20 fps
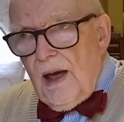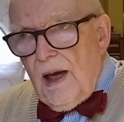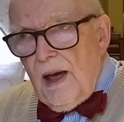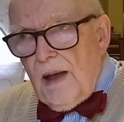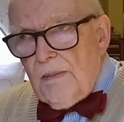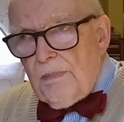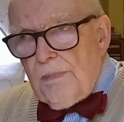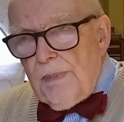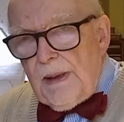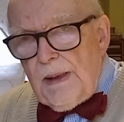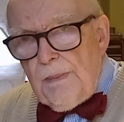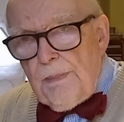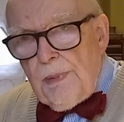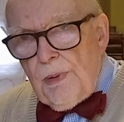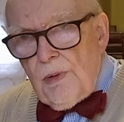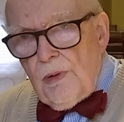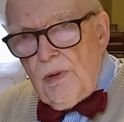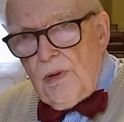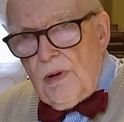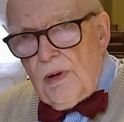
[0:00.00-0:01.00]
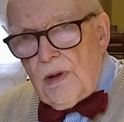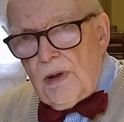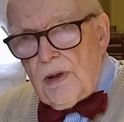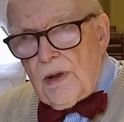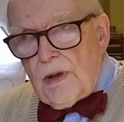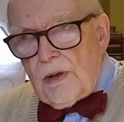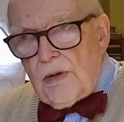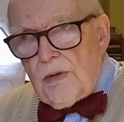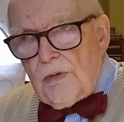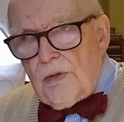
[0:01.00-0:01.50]
and people
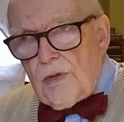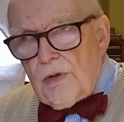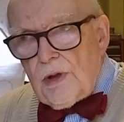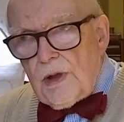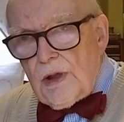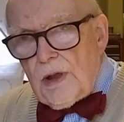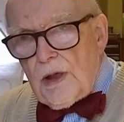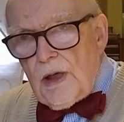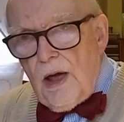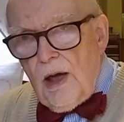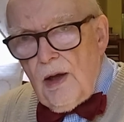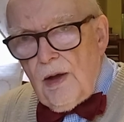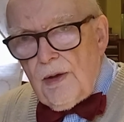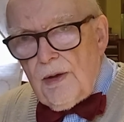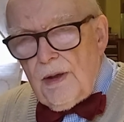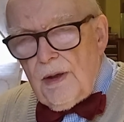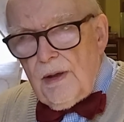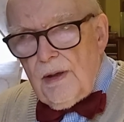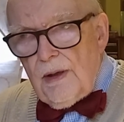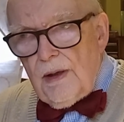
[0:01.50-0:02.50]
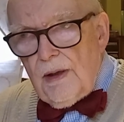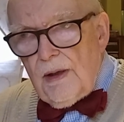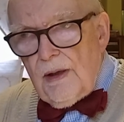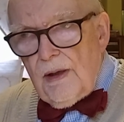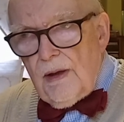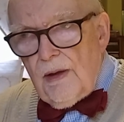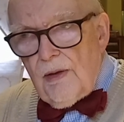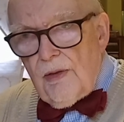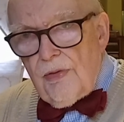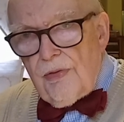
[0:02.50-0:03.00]
could look at God
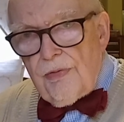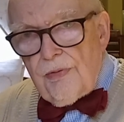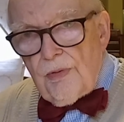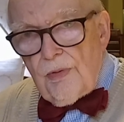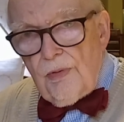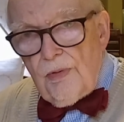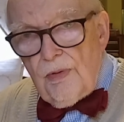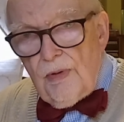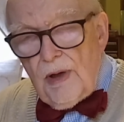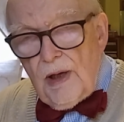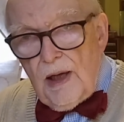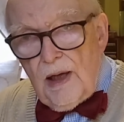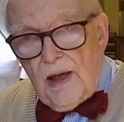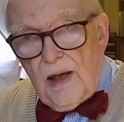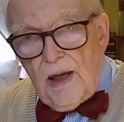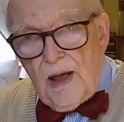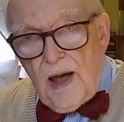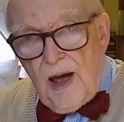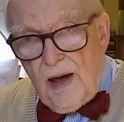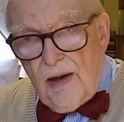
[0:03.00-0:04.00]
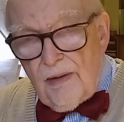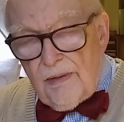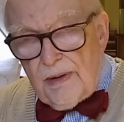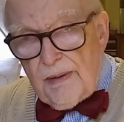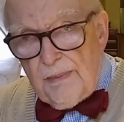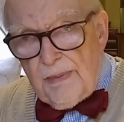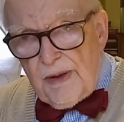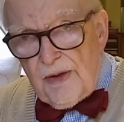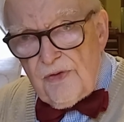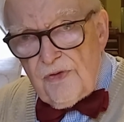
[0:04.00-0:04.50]
through our
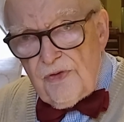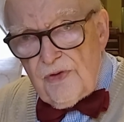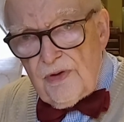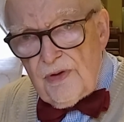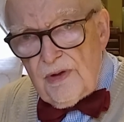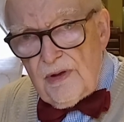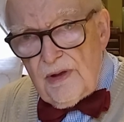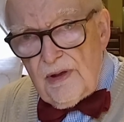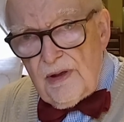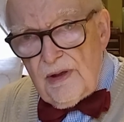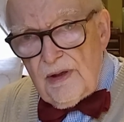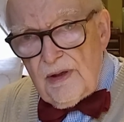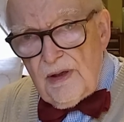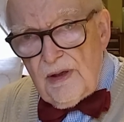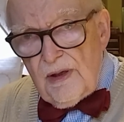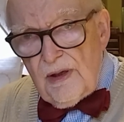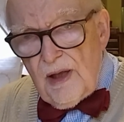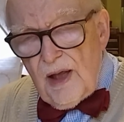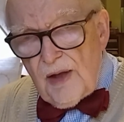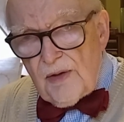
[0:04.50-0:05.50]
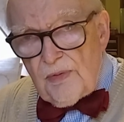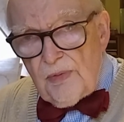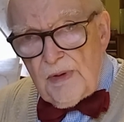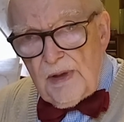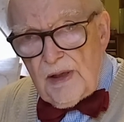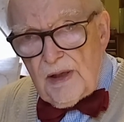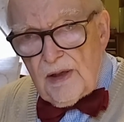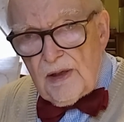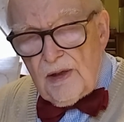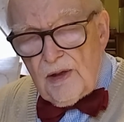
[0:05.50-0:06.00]
image, as
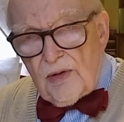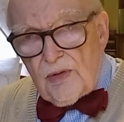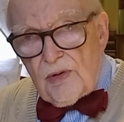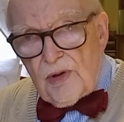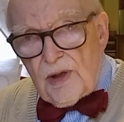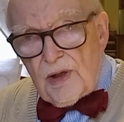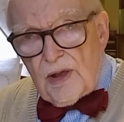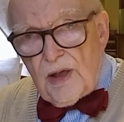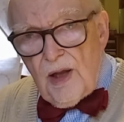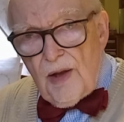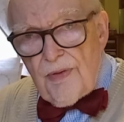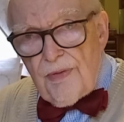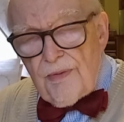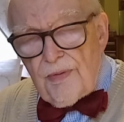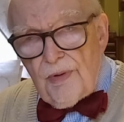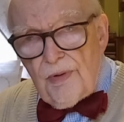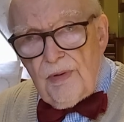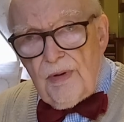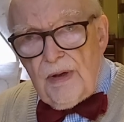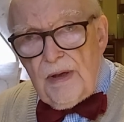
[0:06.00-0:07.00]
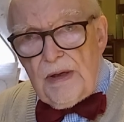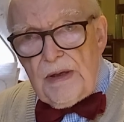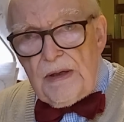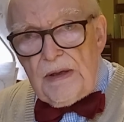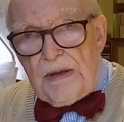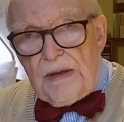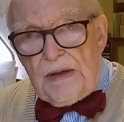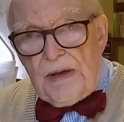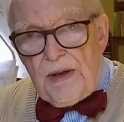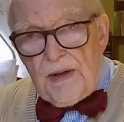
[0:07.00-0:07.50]
we can look at God through
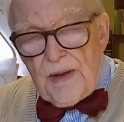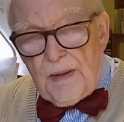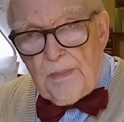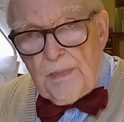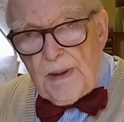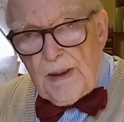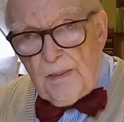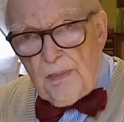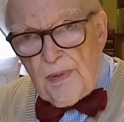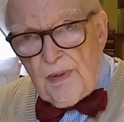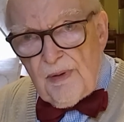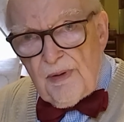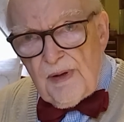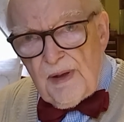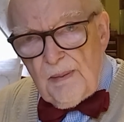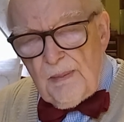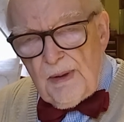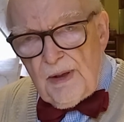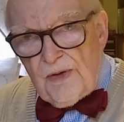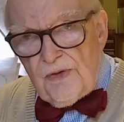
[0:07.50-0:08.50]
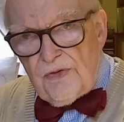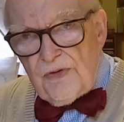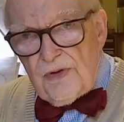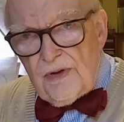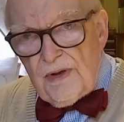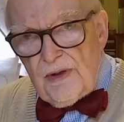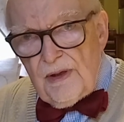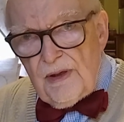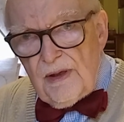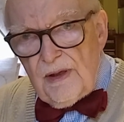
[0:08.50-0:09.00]
other people's image.
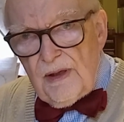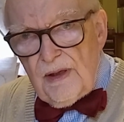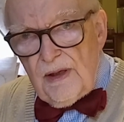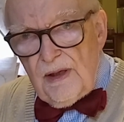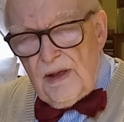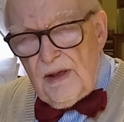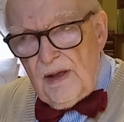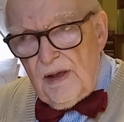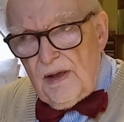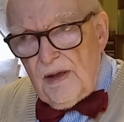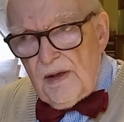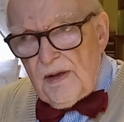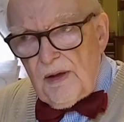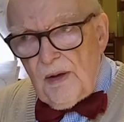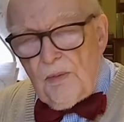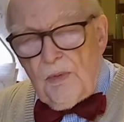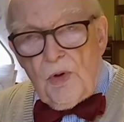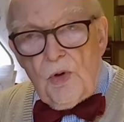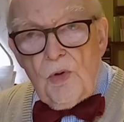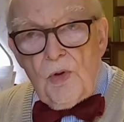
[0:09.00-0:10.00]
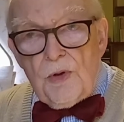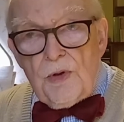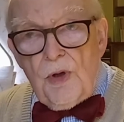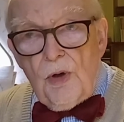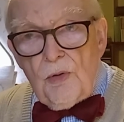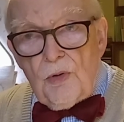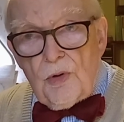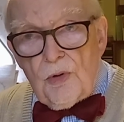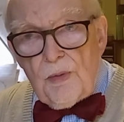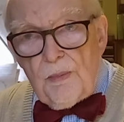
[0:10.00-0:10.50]
So we all
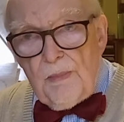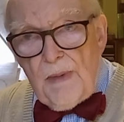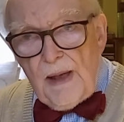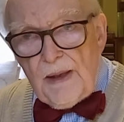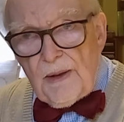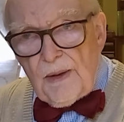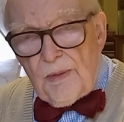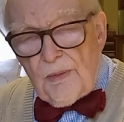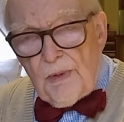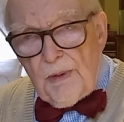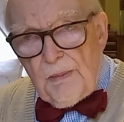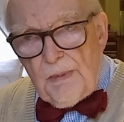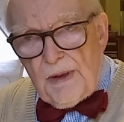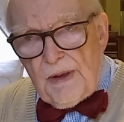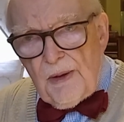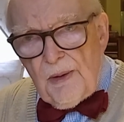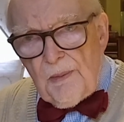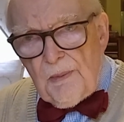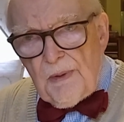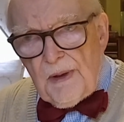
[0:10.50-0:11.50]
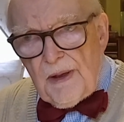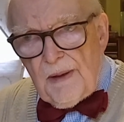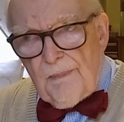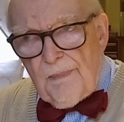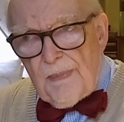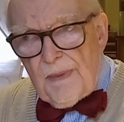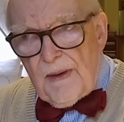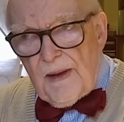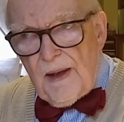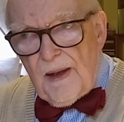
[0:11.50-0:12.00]
know good men and women, don't we?
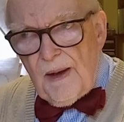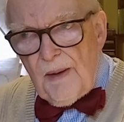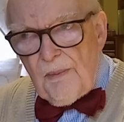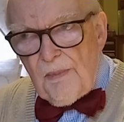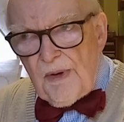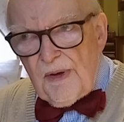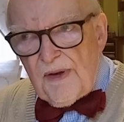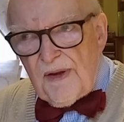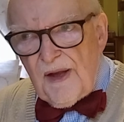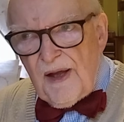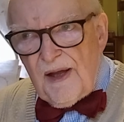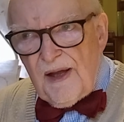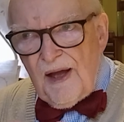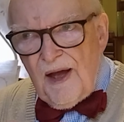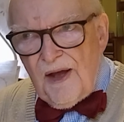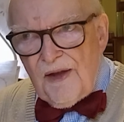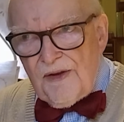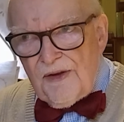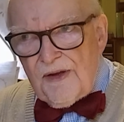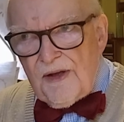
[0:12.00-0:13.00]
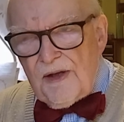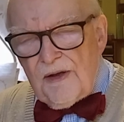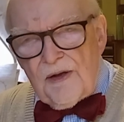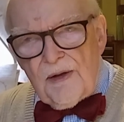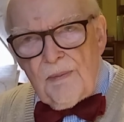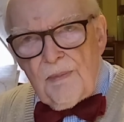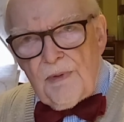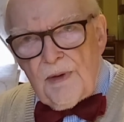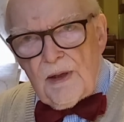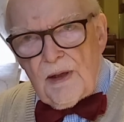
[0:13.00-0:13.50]
And we say, I see
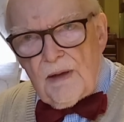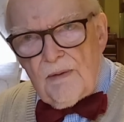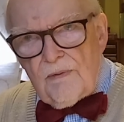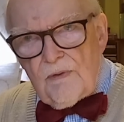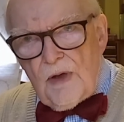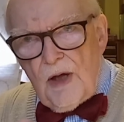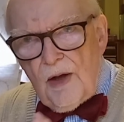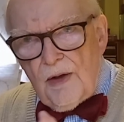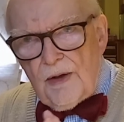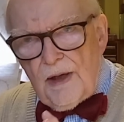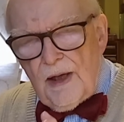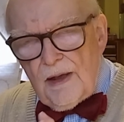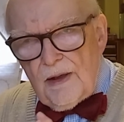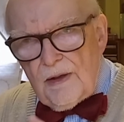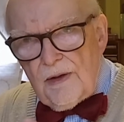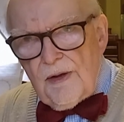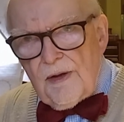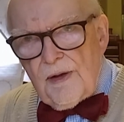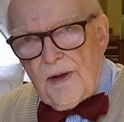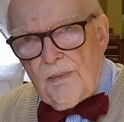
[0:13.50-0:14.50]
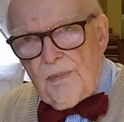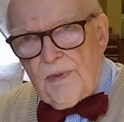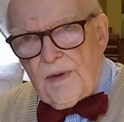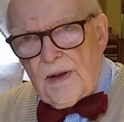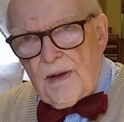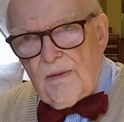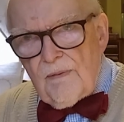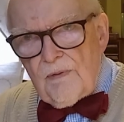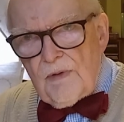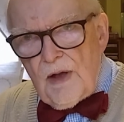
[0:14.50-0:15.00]
something of God, I learn
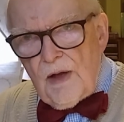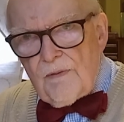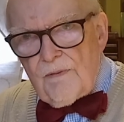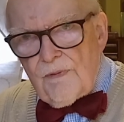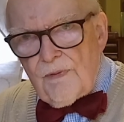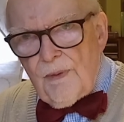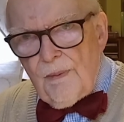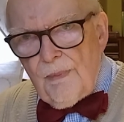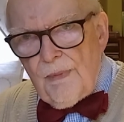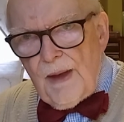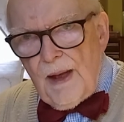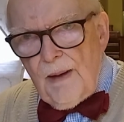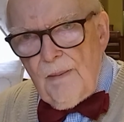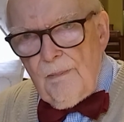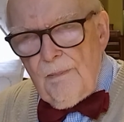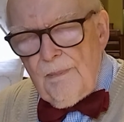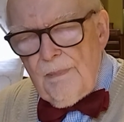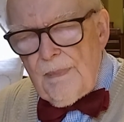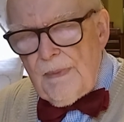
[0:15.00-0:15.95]
something of God from them,